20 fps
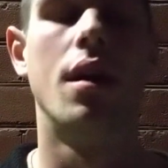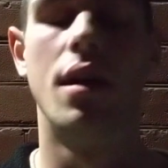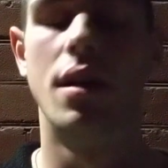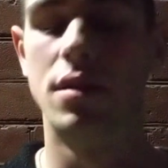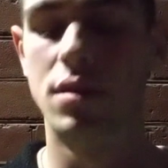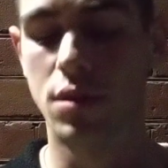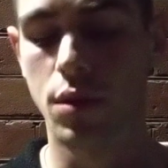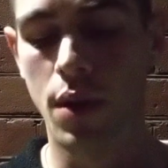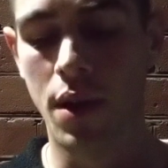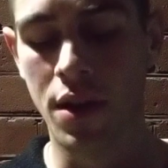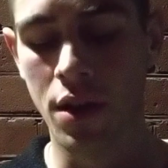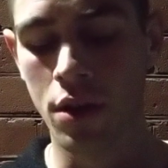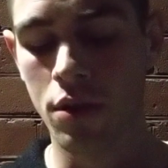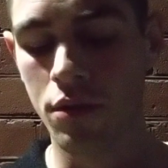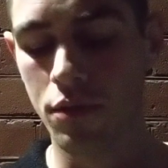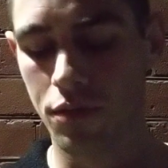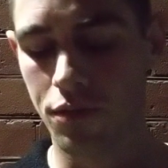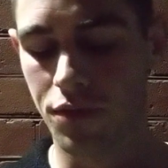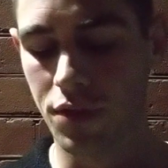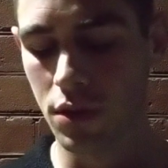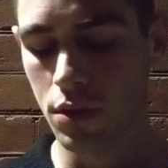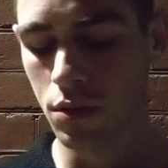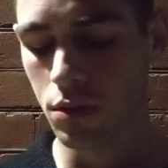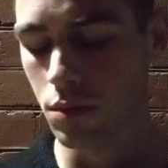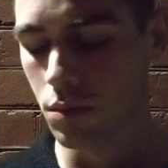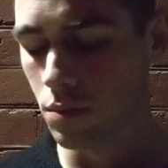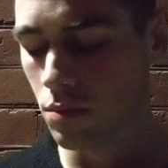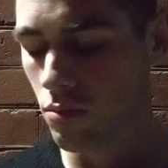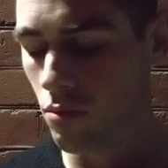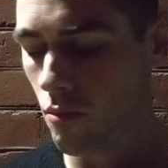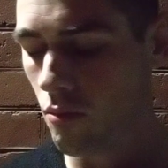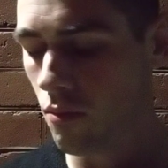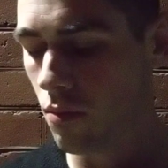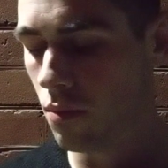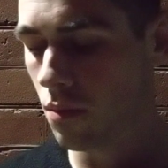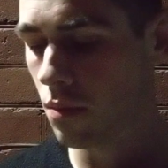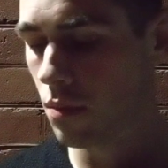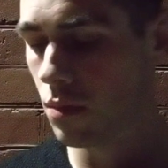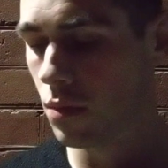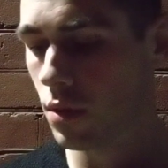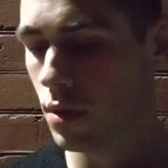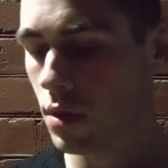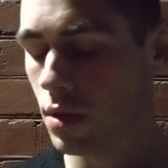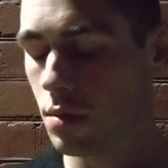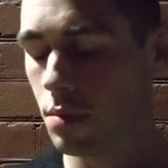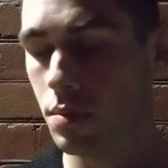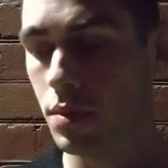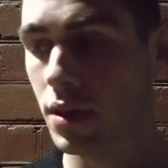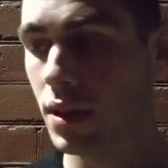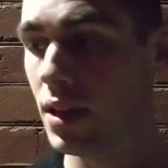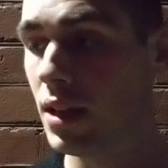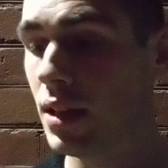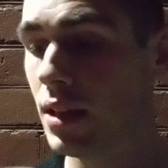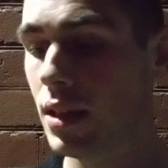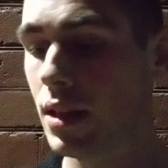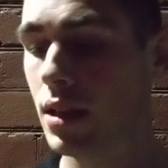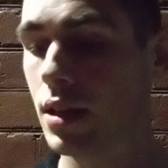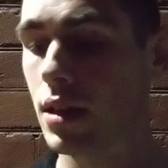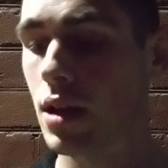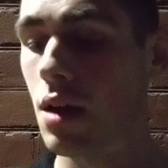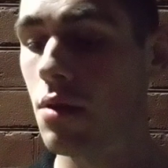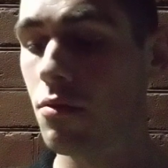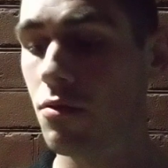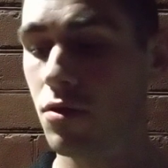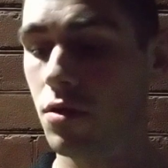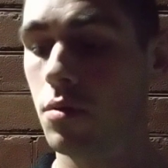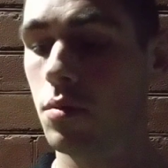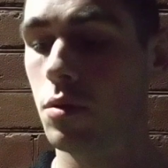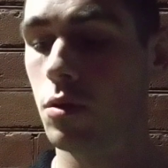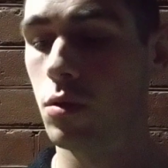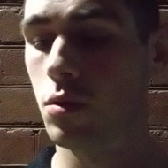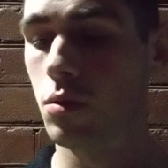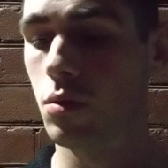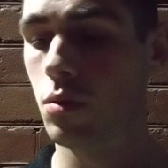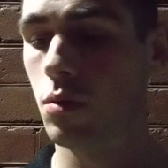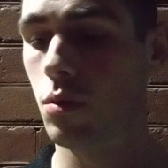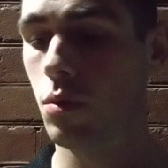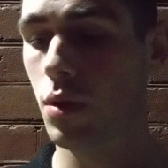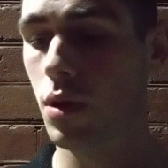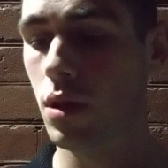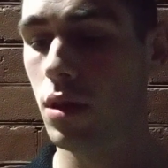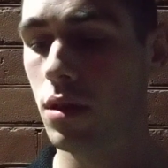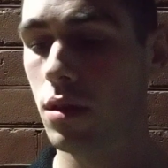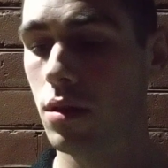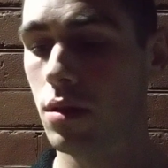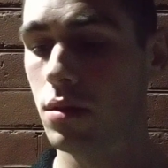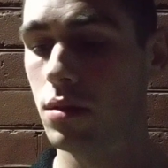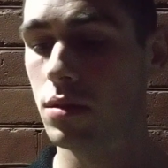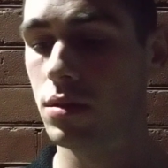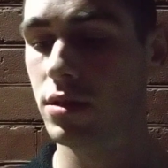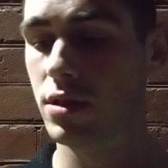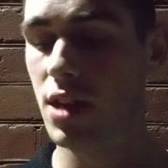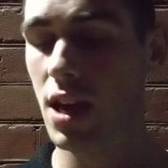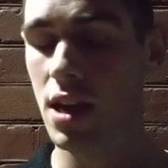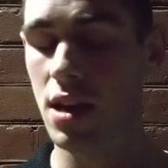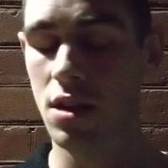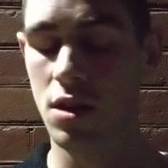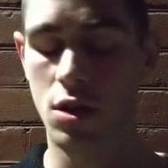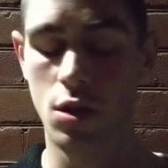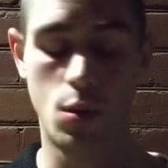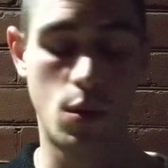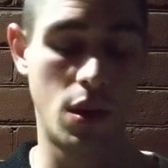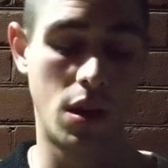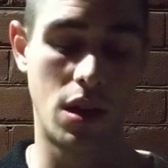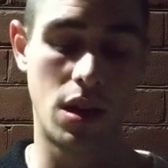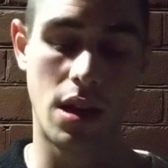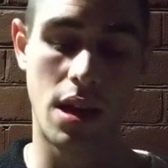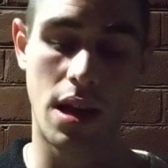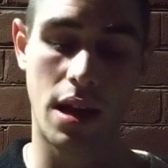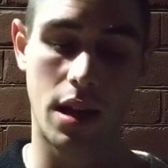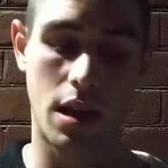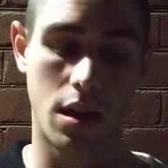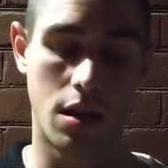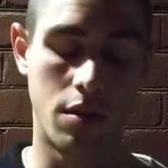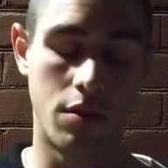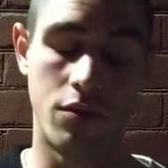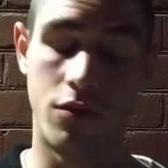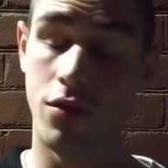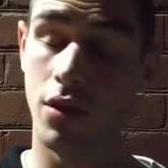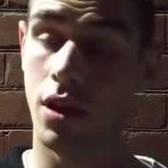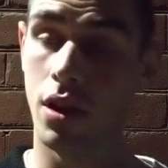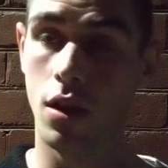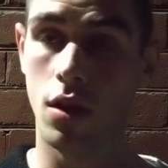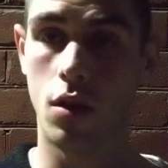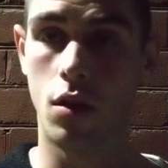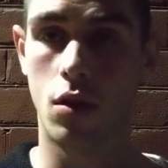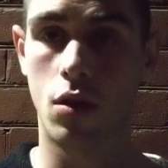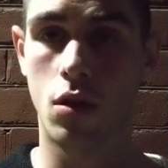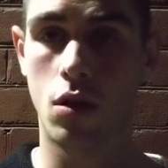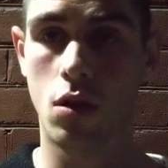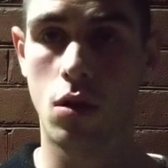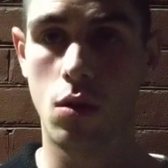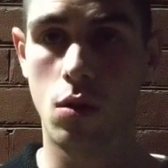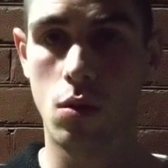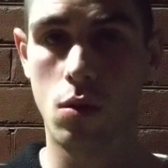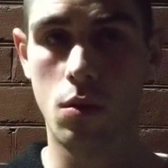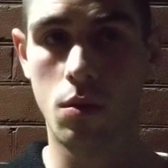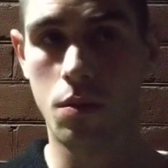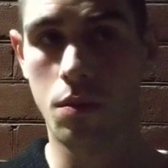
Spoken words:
and so I don't feel completely comfortable with, say, doing like a video call